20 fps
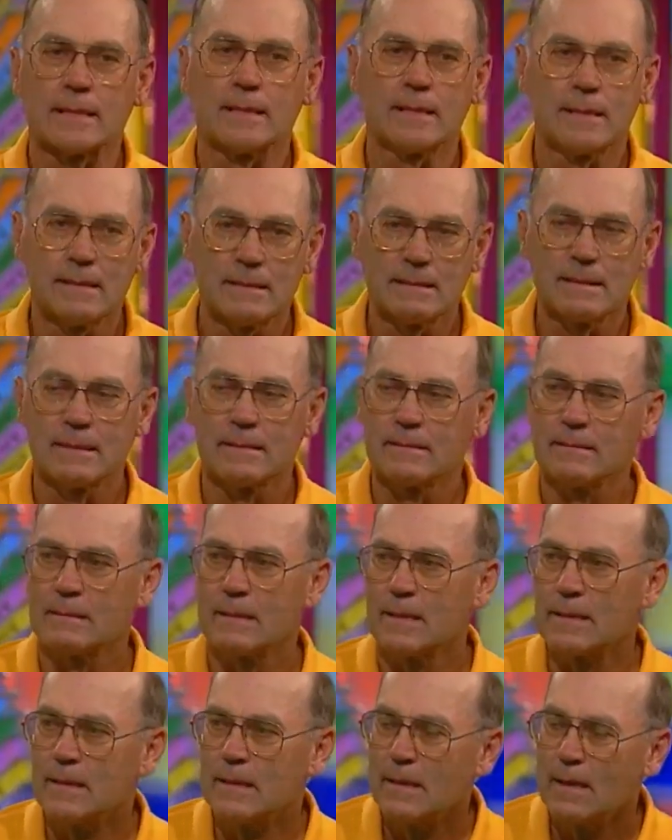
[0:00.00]
kind of
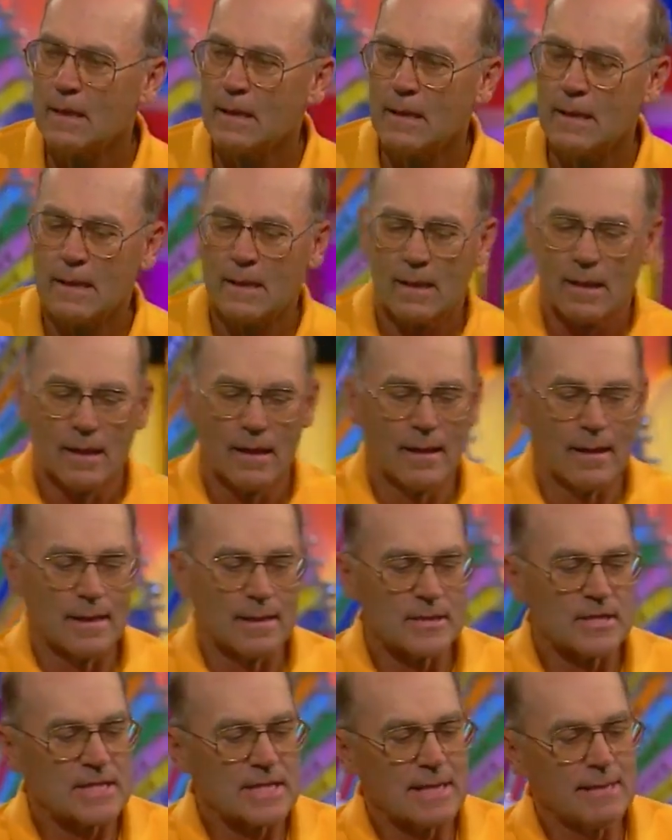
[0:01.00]
fishing?
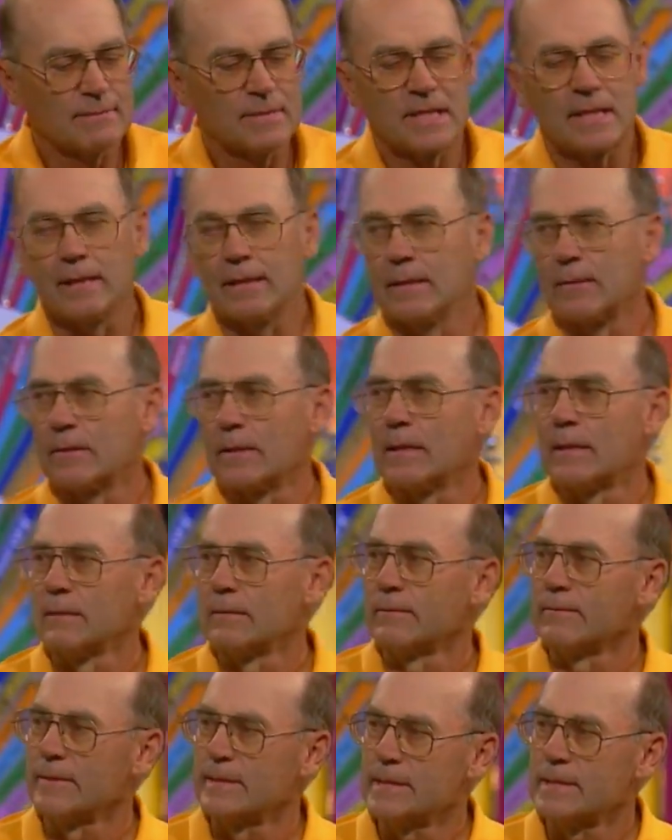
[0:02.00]
Uh, salmon and
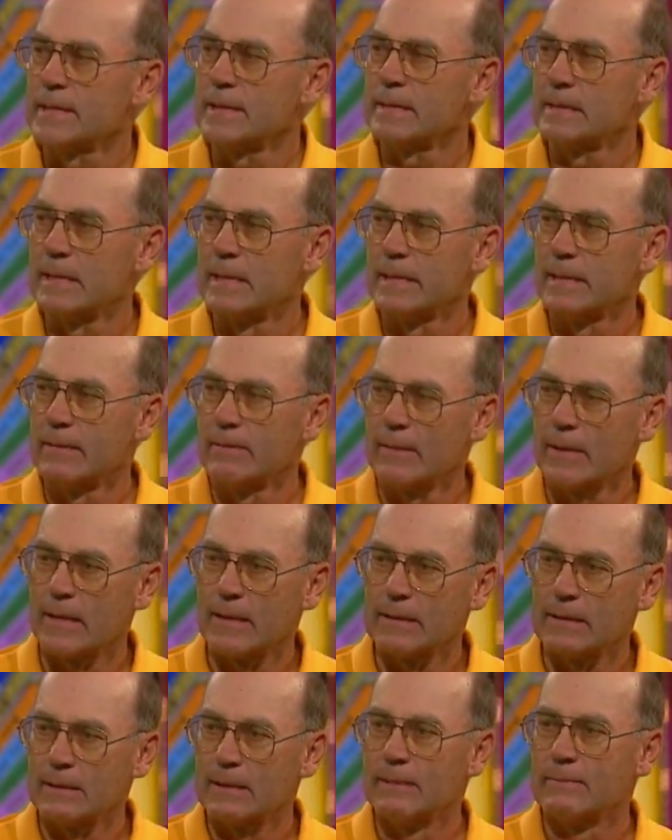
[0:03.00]
trout fishing. Salmon and trout right.
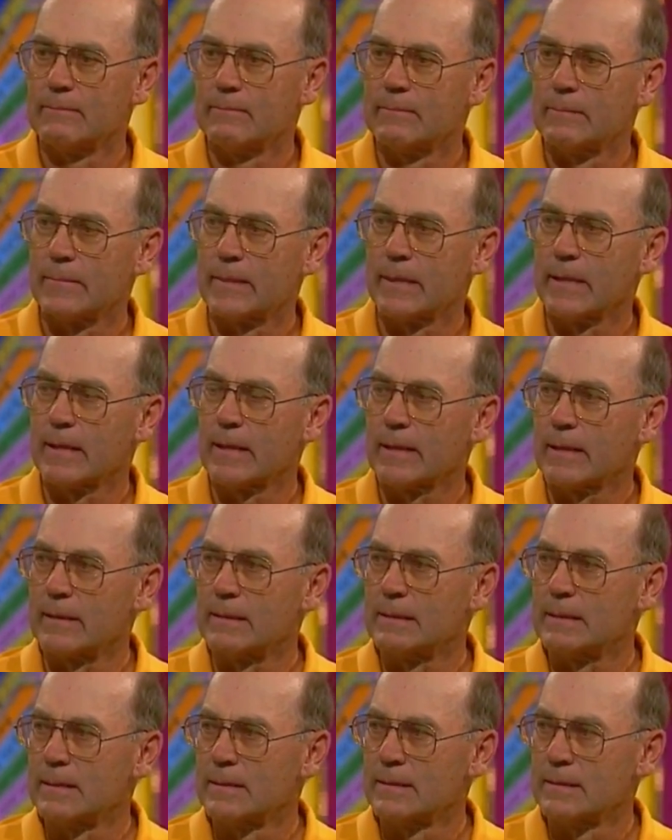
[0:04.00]
fishing? So you have some
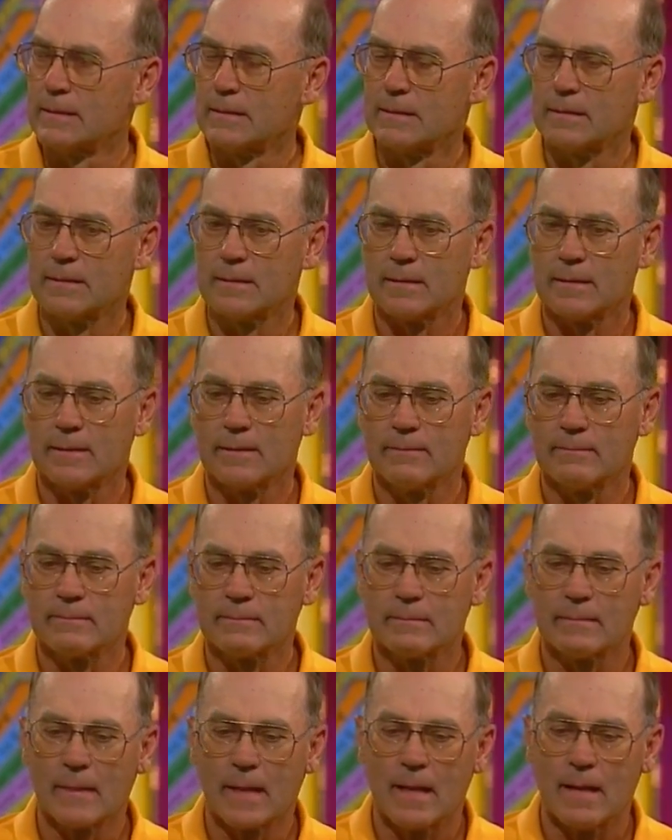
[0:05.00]
plans yeah. for the money? Going to buy a big
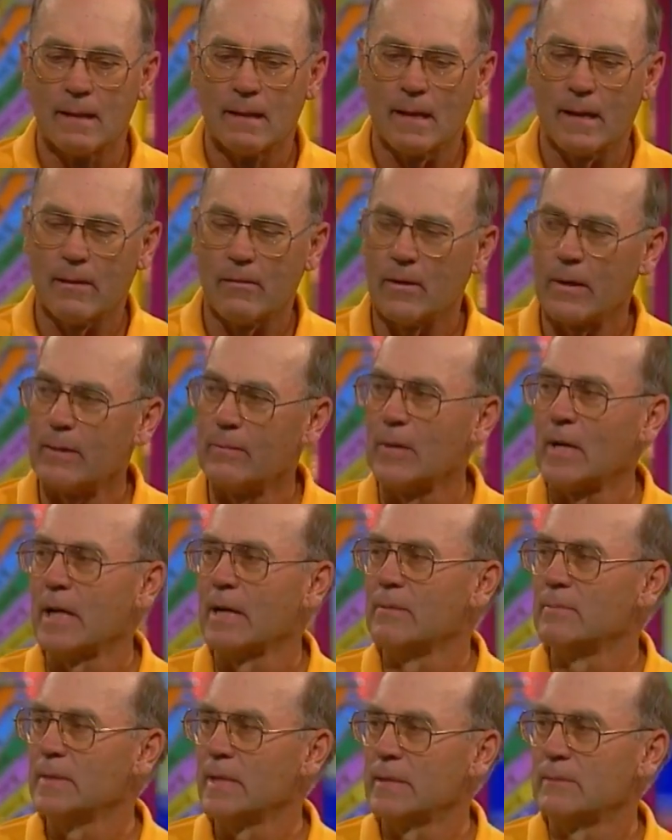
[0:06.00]
fish? Or? I want to buy
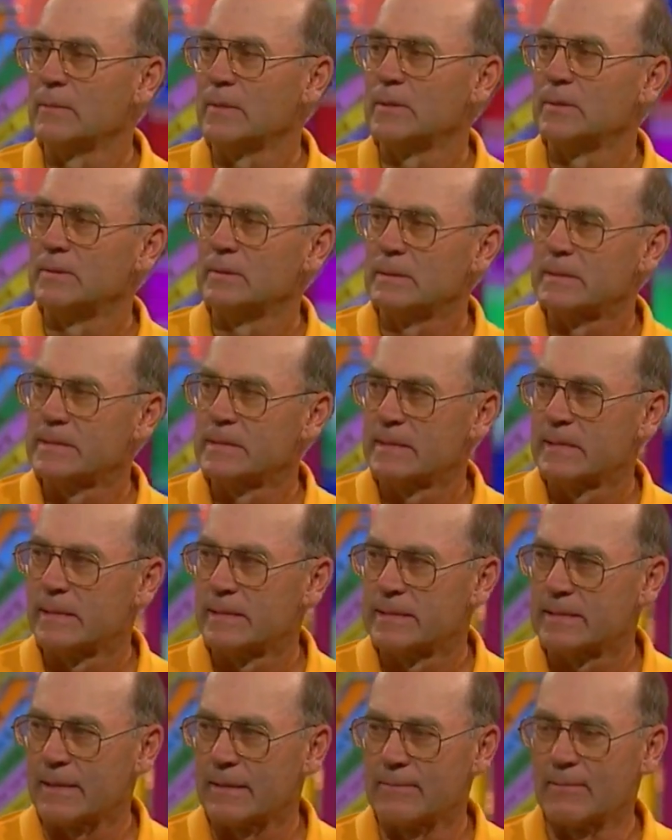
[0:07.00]
a big boat. You want to
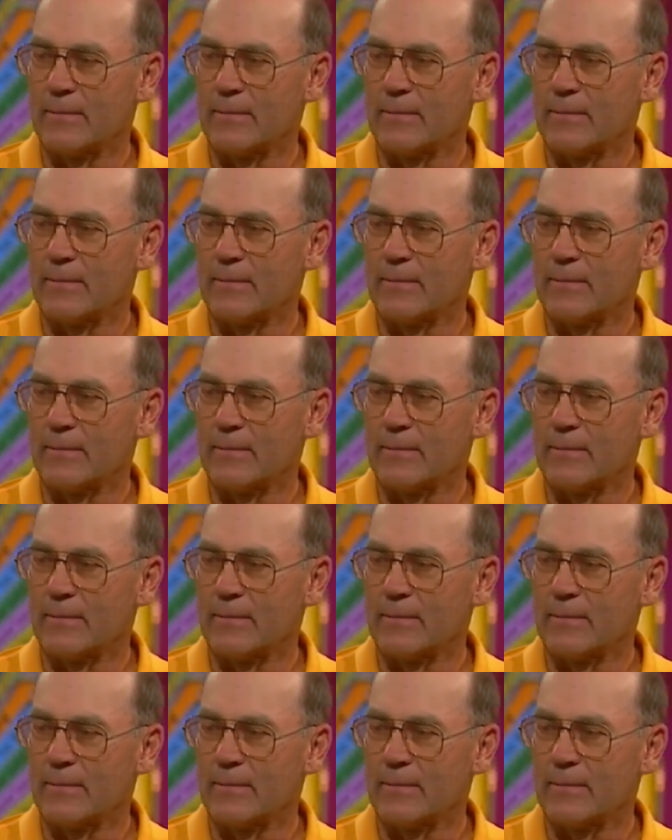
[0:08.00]
buy a big